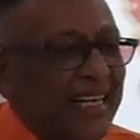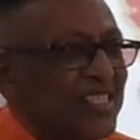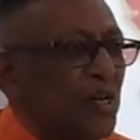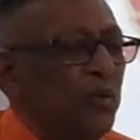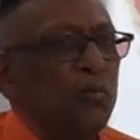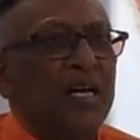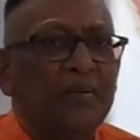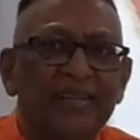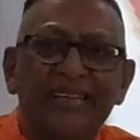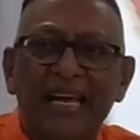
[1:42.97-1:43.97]
And so we want to
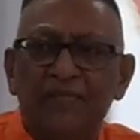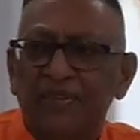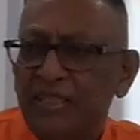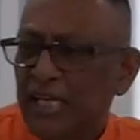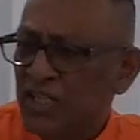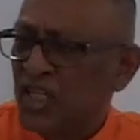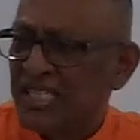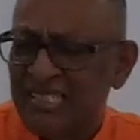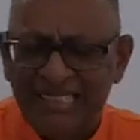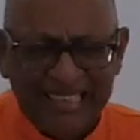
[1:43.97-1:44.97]
be thankful, not just